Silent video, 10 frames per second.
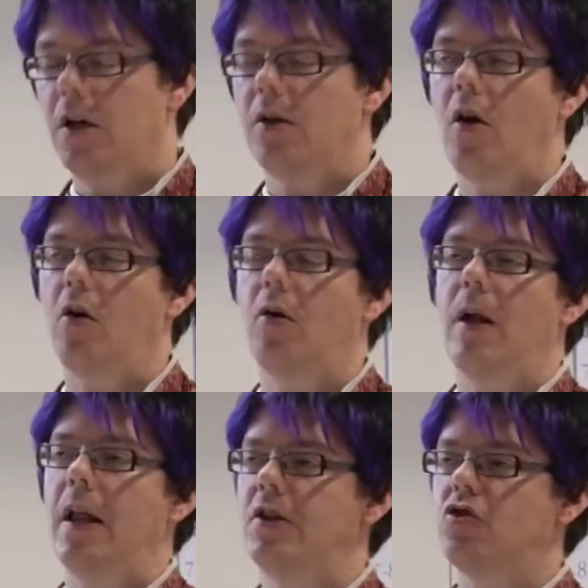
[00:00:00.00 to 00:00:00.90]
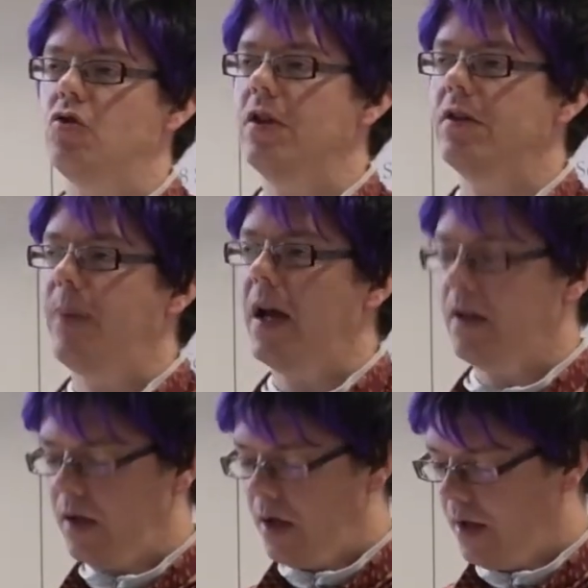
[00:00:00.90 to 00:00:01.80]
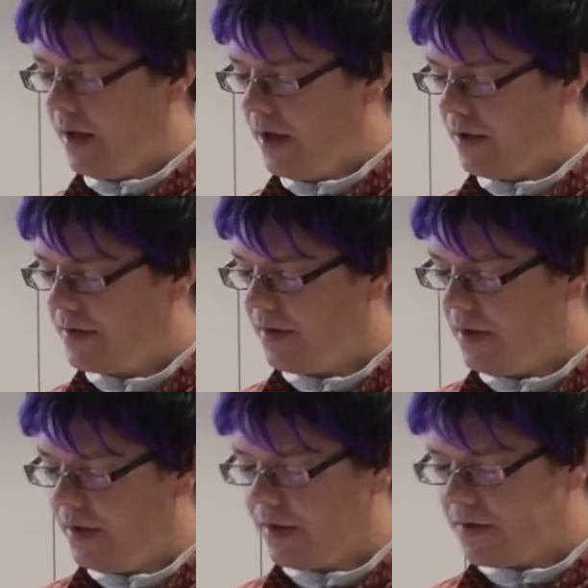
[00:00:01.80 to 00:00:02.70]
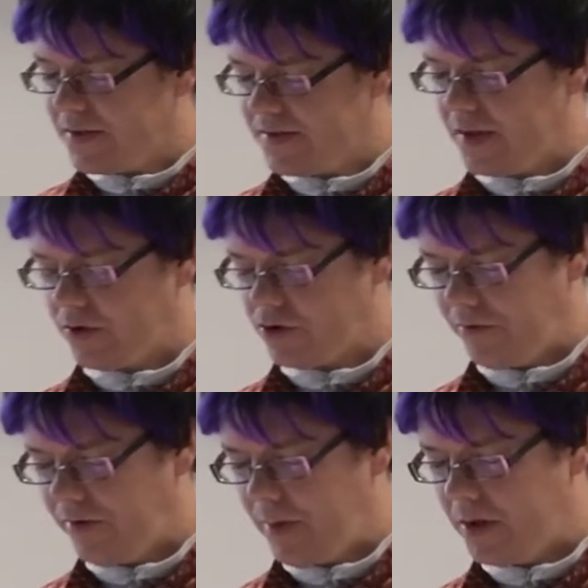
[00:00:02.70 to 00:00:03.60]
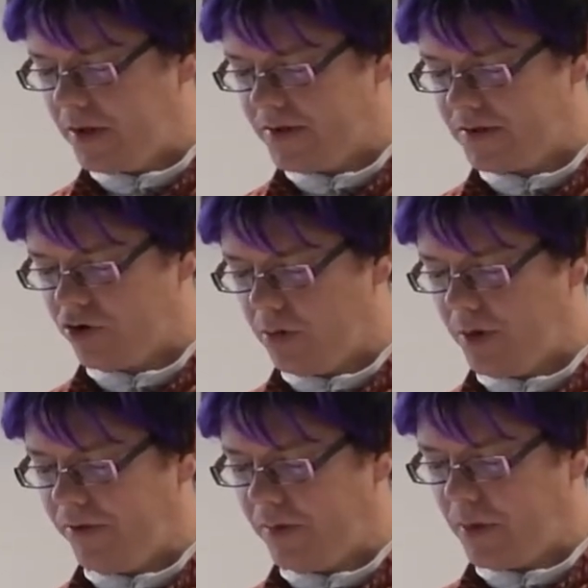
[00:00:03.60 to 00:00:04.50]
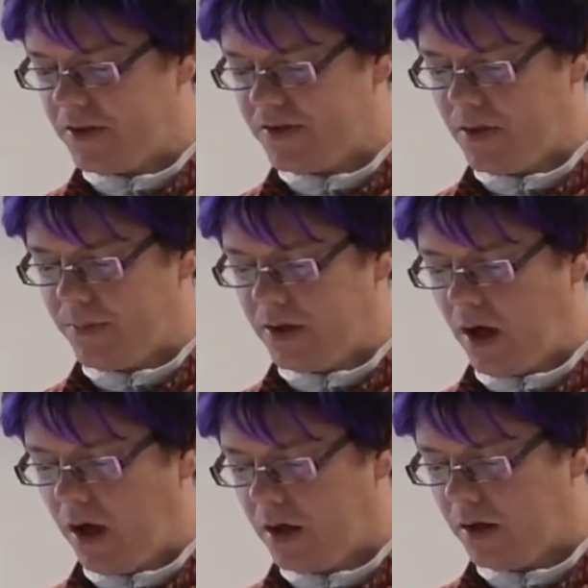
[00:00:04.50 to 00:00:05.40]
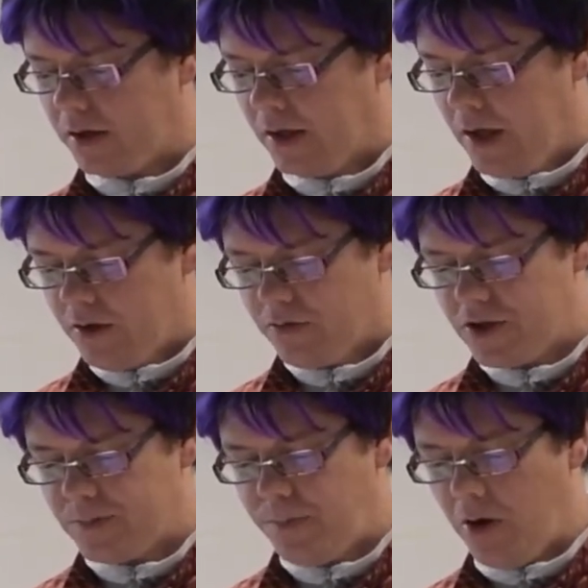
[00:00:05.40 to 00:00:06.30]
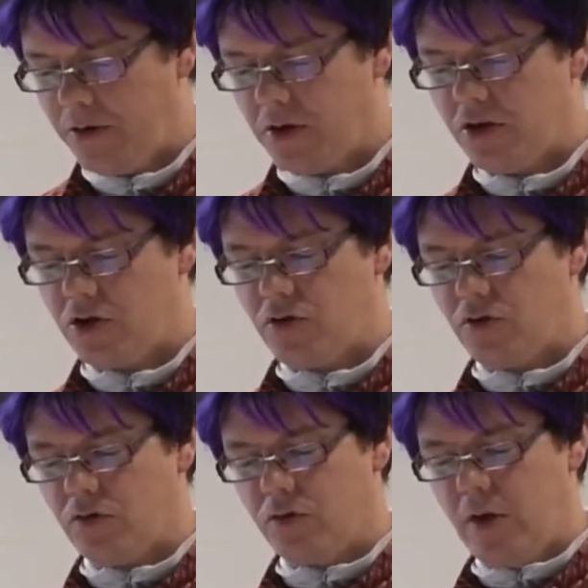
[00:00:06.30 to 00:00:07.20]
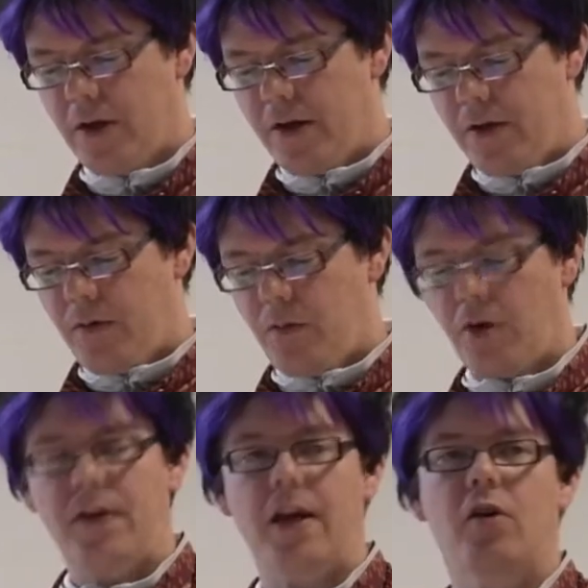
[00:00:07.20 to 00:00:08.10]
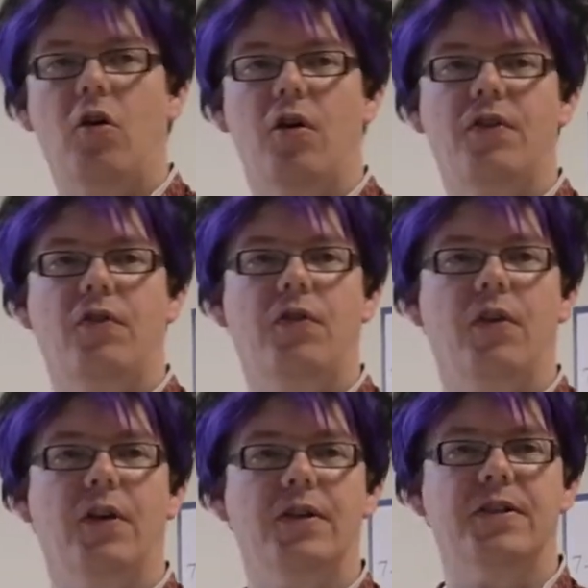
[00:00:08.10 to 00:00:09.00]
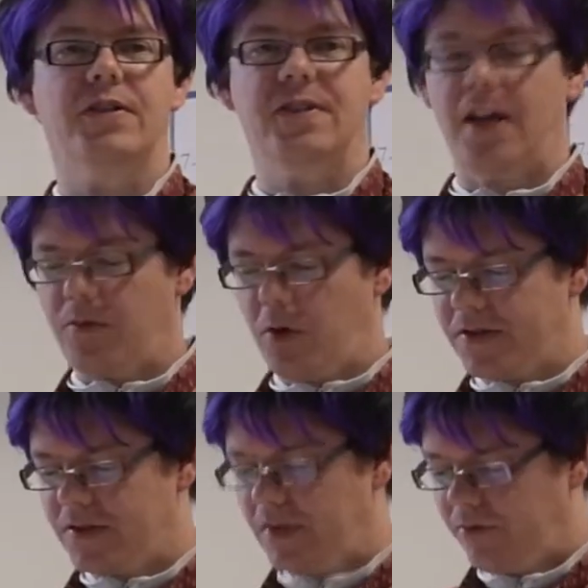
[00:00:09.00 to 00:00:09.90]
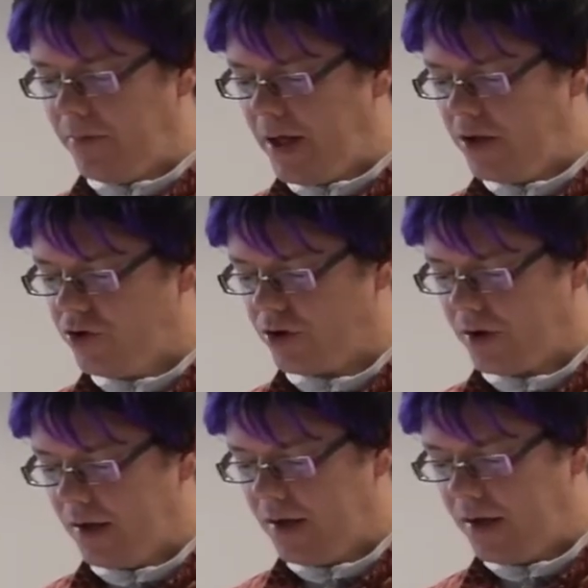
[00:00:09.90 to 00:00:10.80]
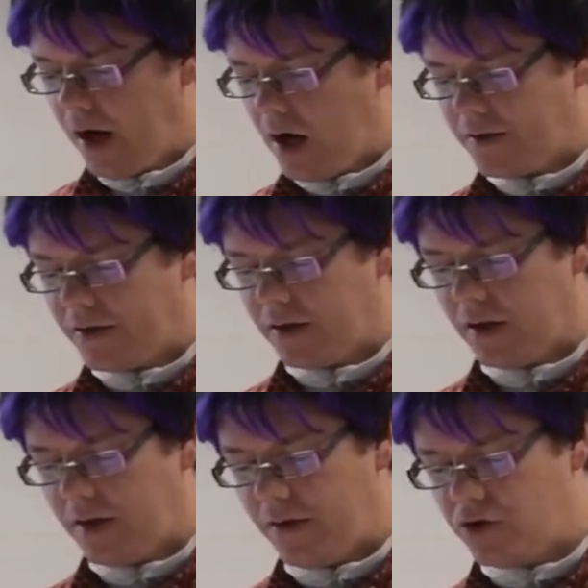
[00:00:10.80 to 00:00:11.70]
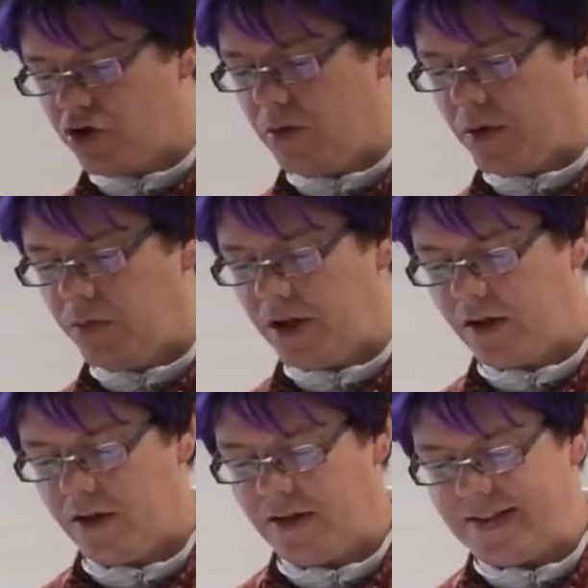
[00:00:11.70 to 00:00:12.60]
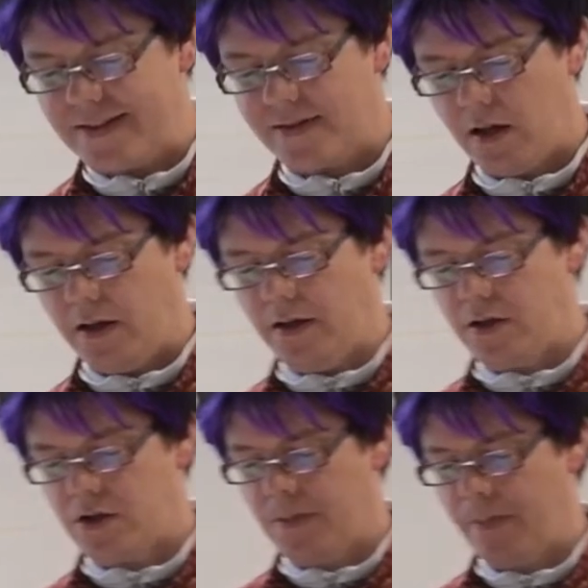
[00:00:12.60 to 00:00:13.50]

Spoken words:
Now, Judith Butler and leading intersectional feminist, German feminist Sabine Haag responded to what they said was defamation in an article in the German weekly Die Zeit